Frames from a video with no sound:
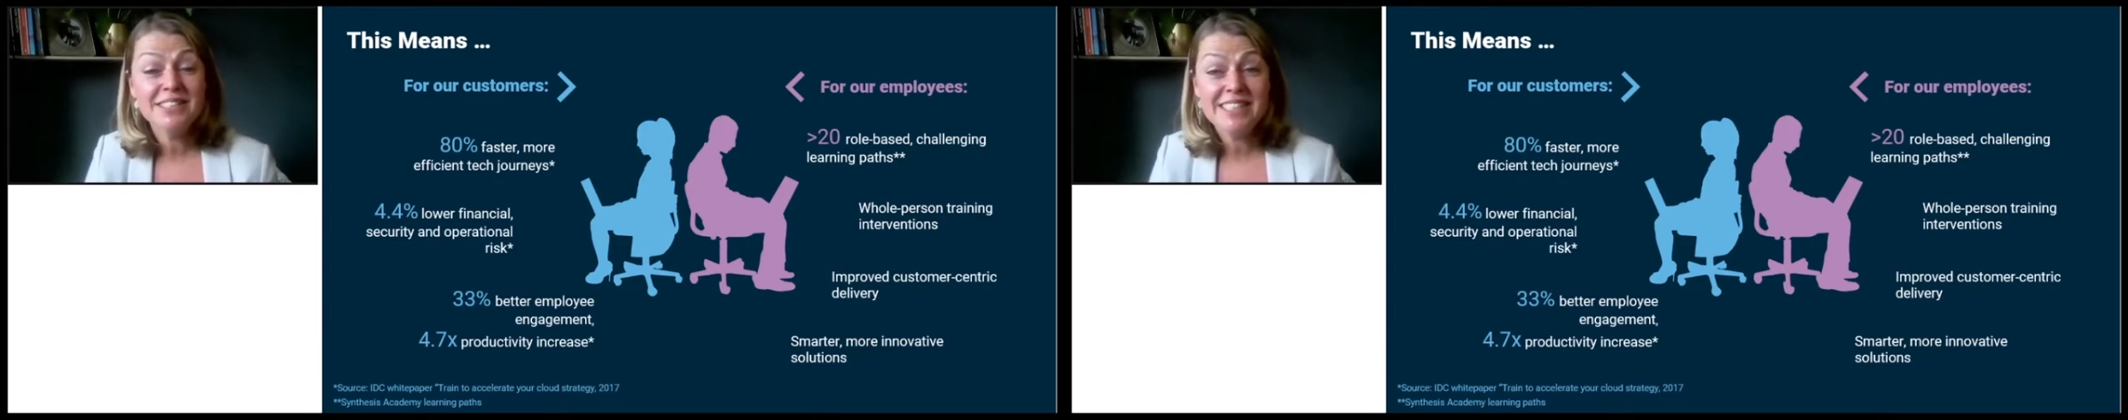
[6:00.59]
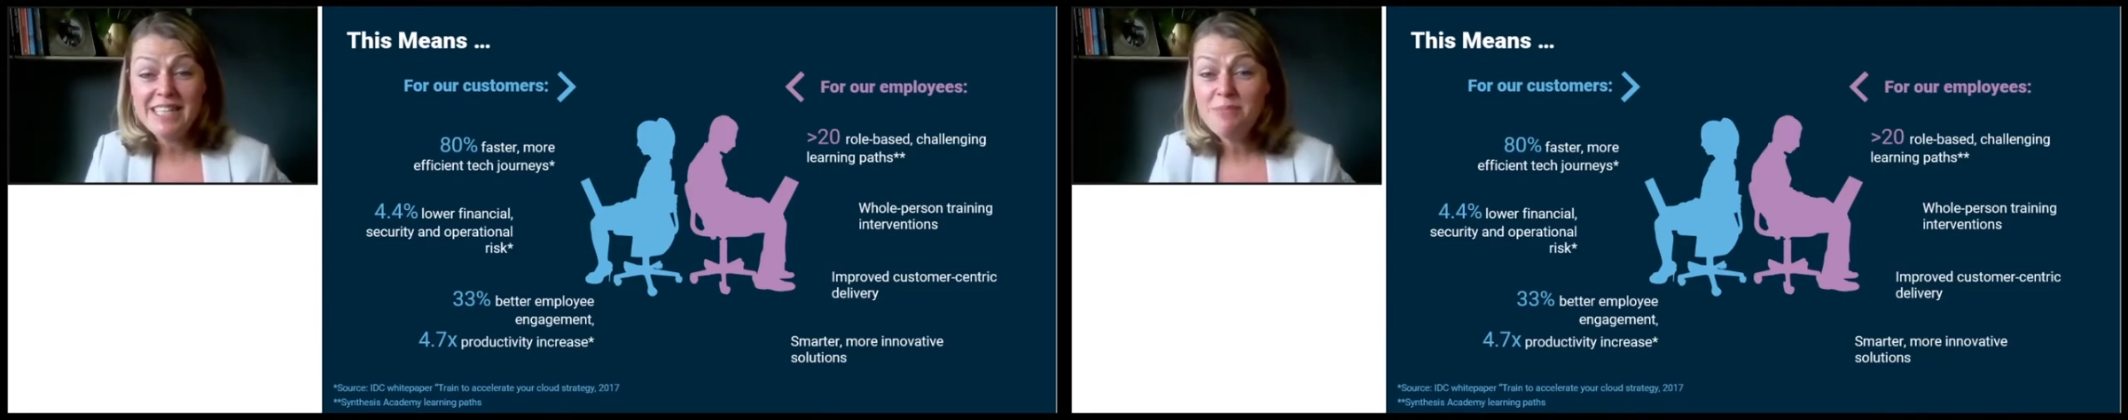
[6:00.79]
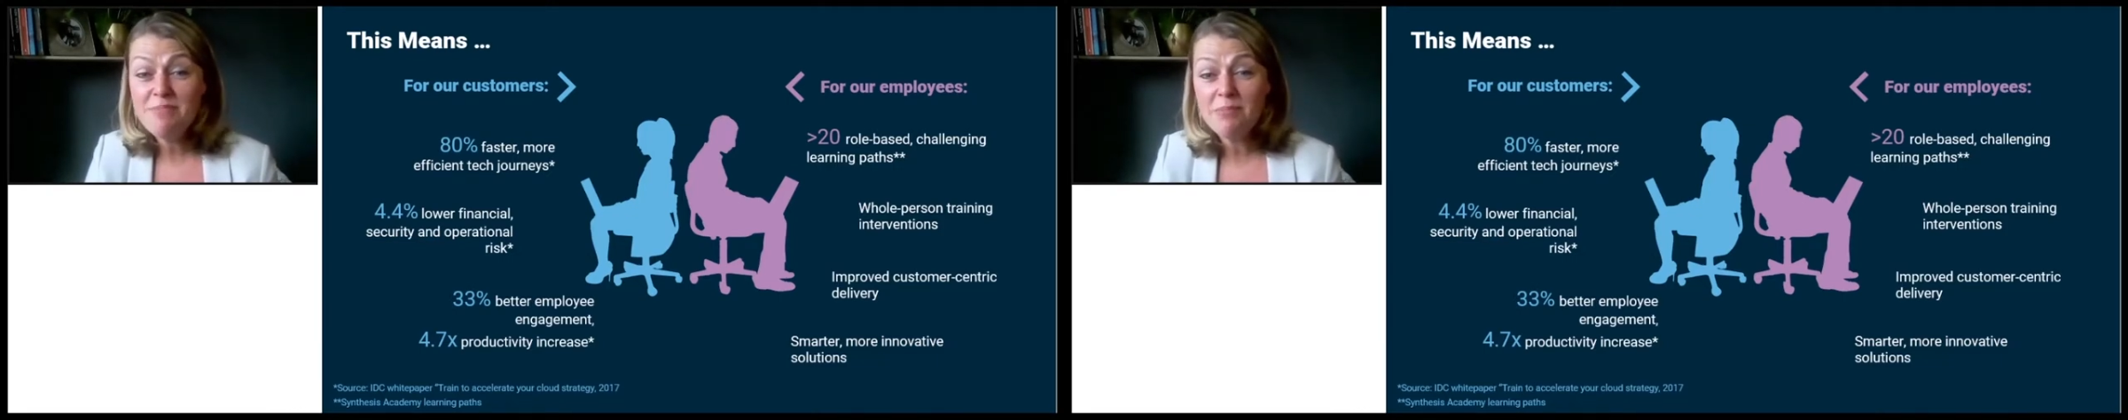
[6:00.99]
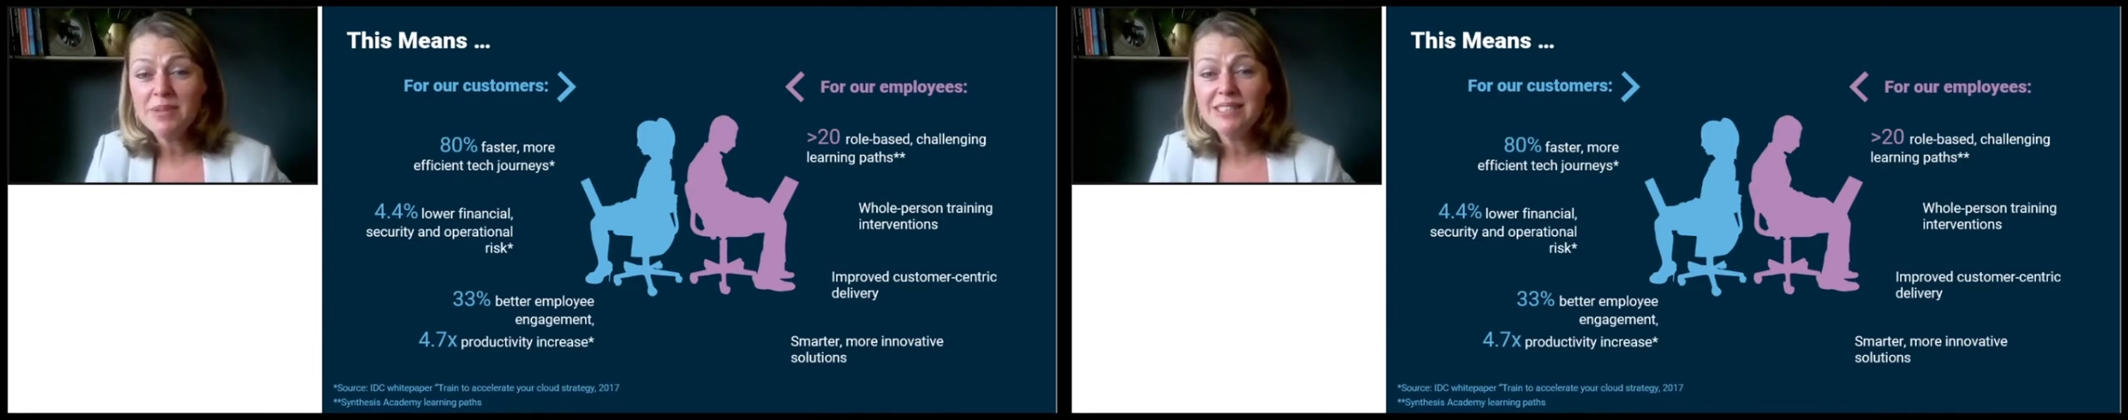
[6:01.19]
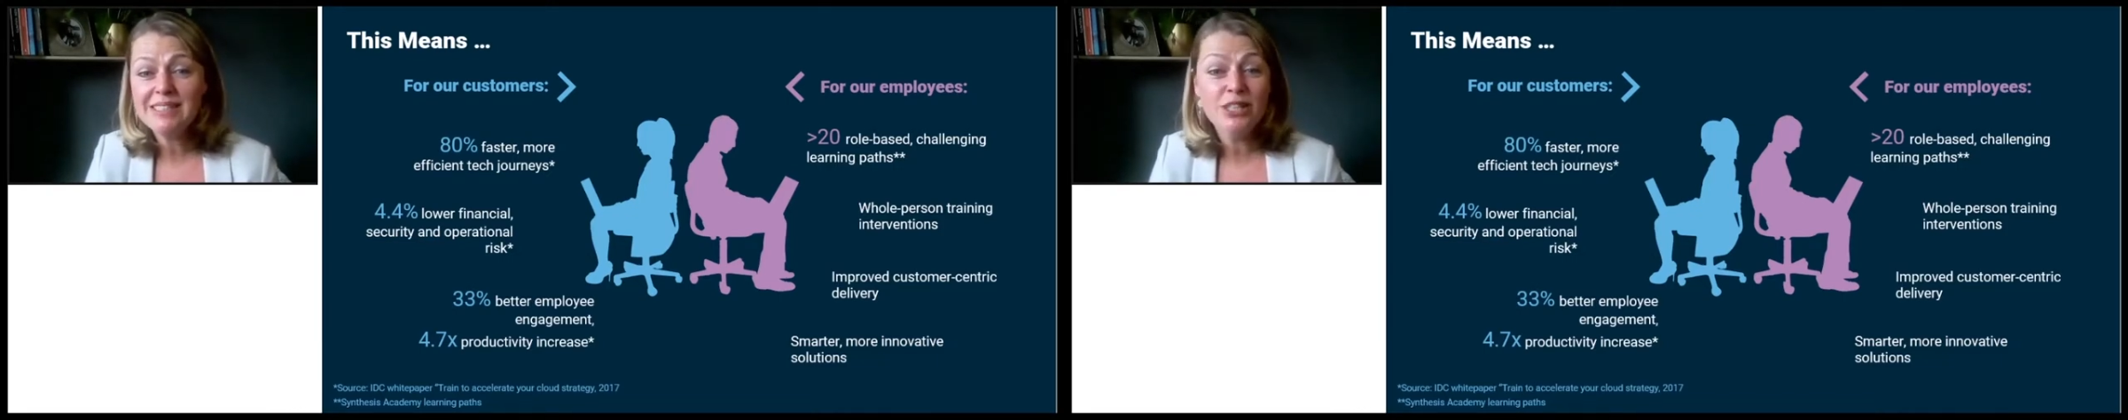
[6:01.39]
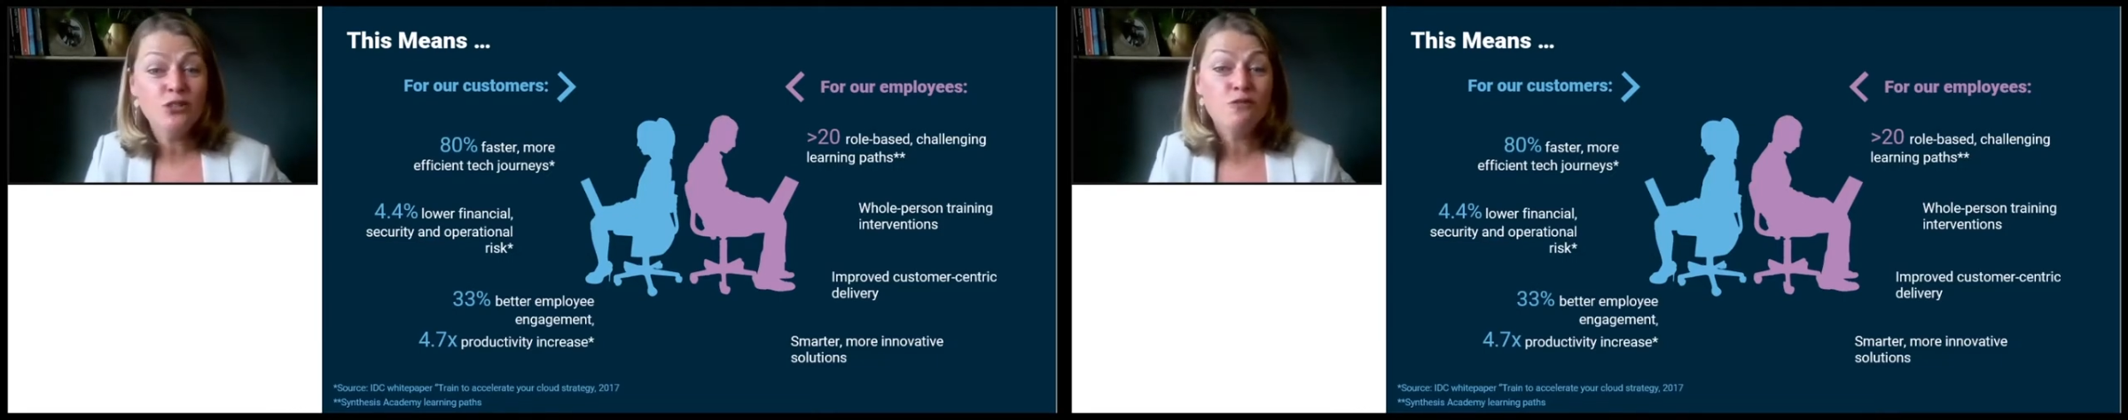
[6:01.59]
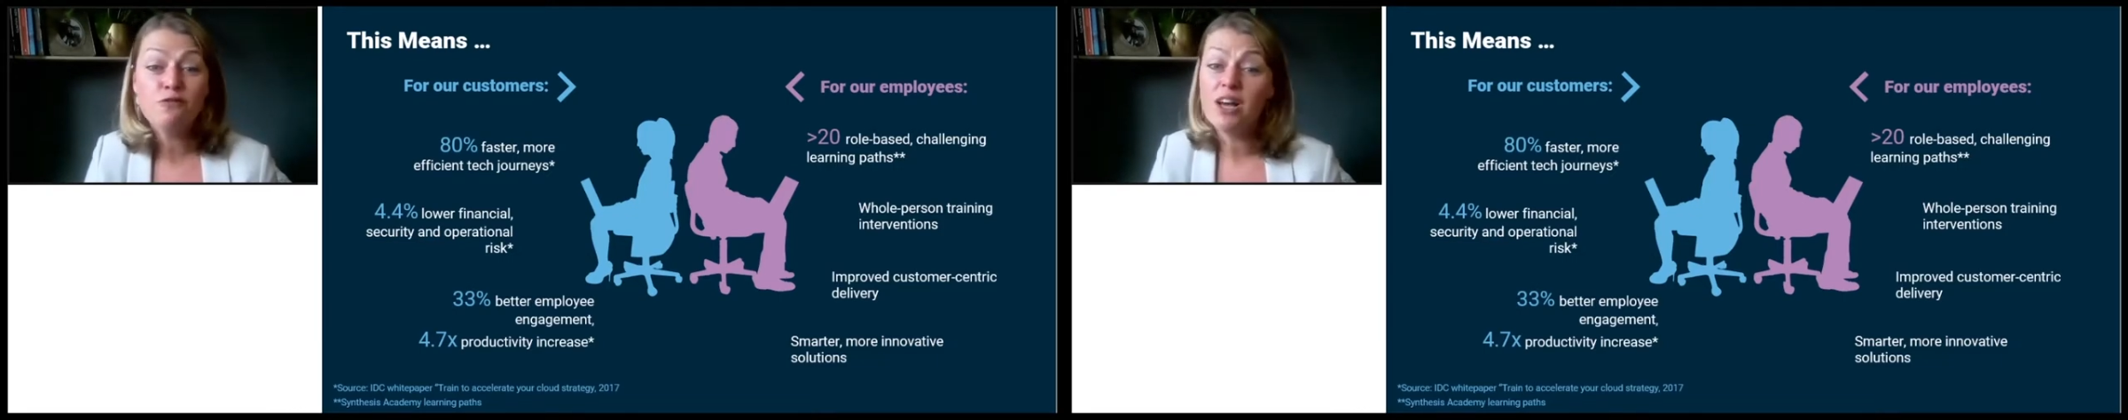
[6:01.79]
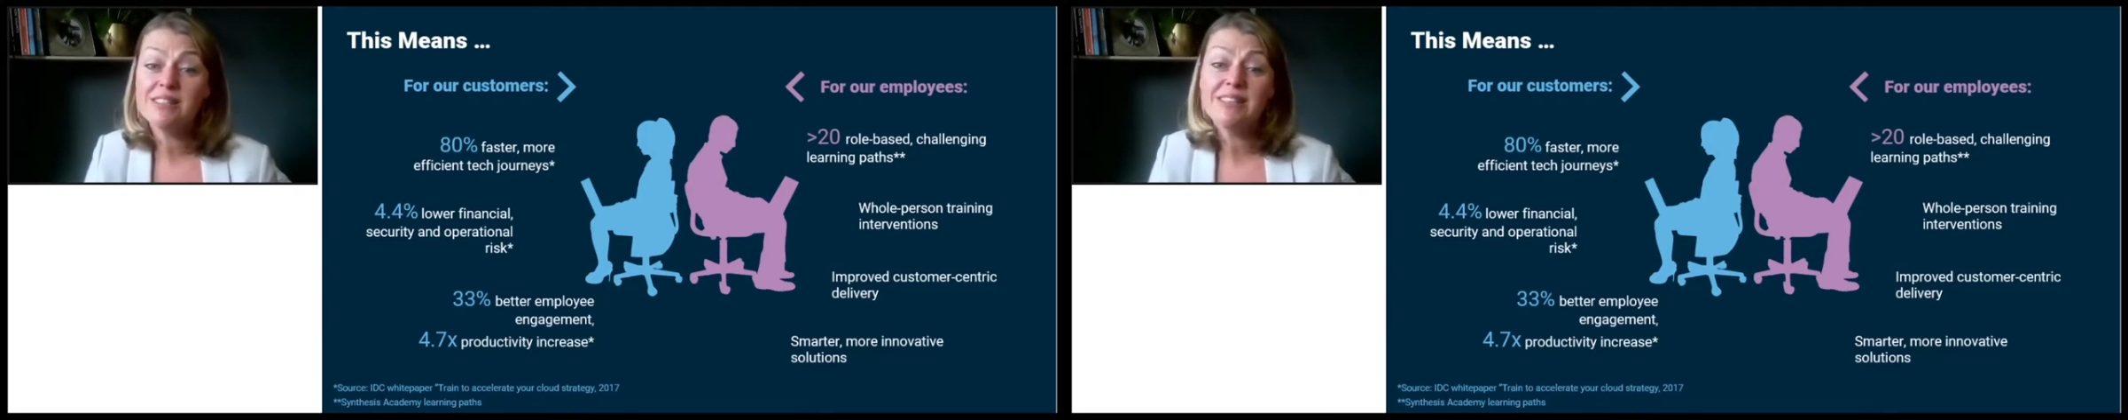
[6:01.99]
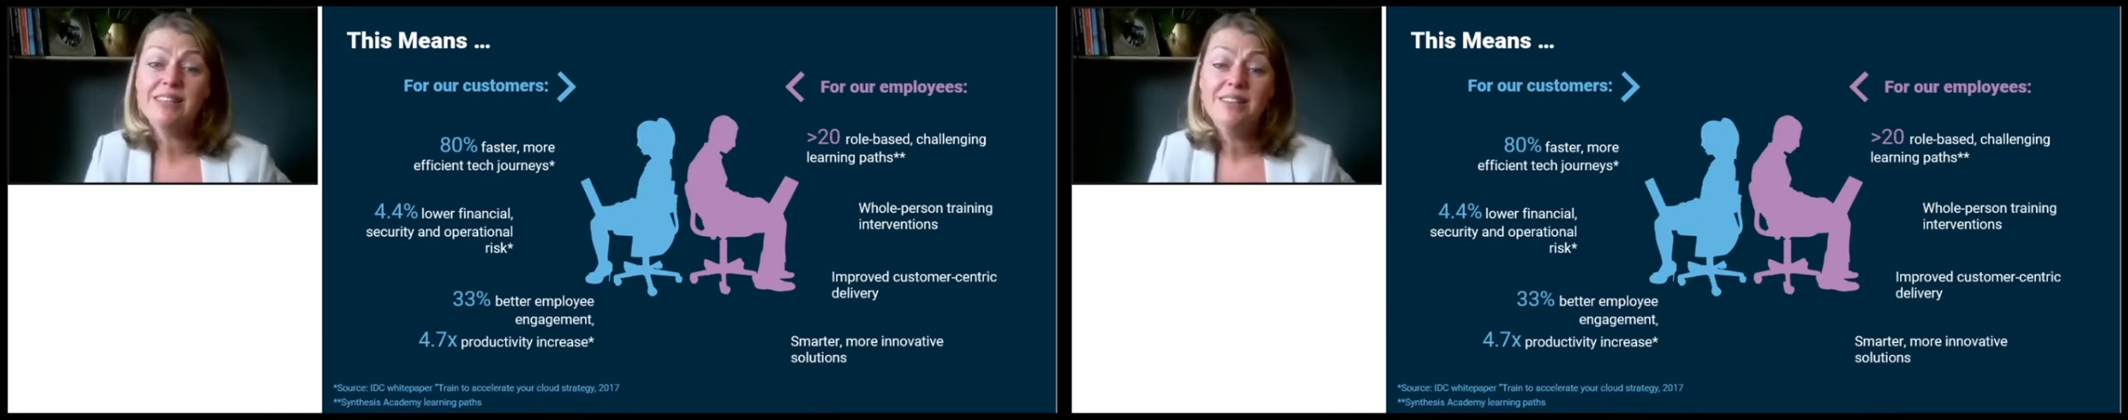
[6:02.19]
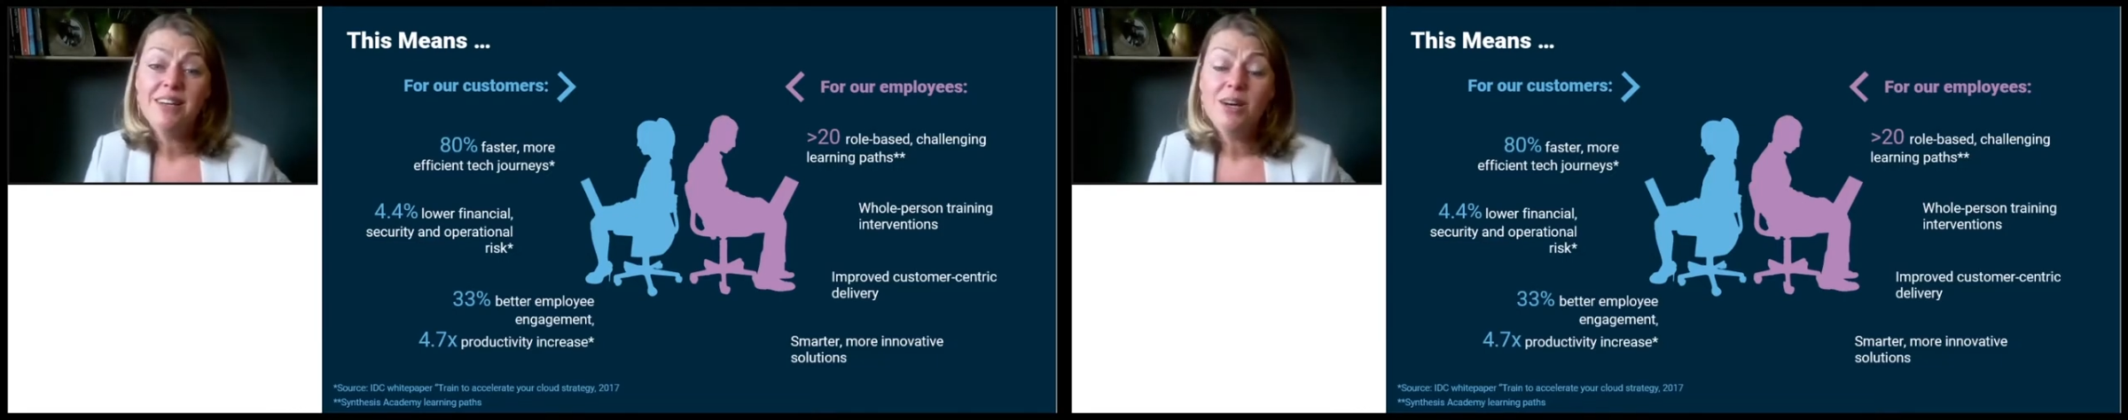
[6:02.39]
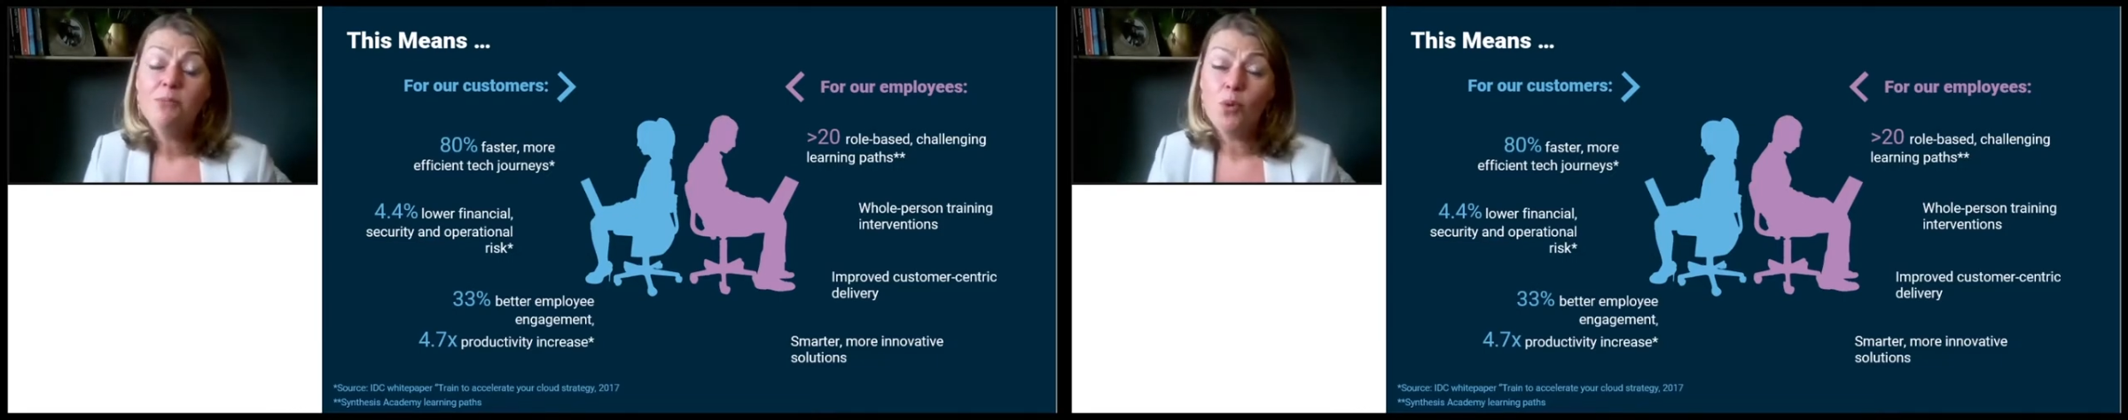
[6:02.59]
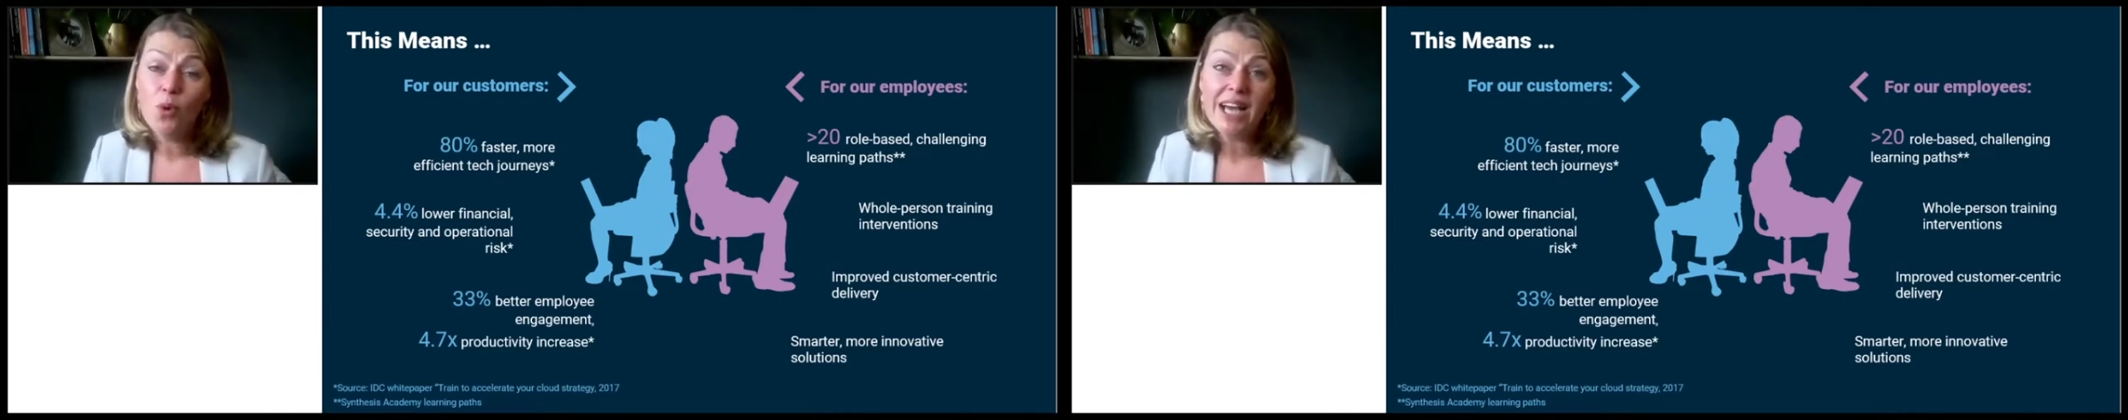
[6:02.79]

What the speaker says: team members lead to faster, more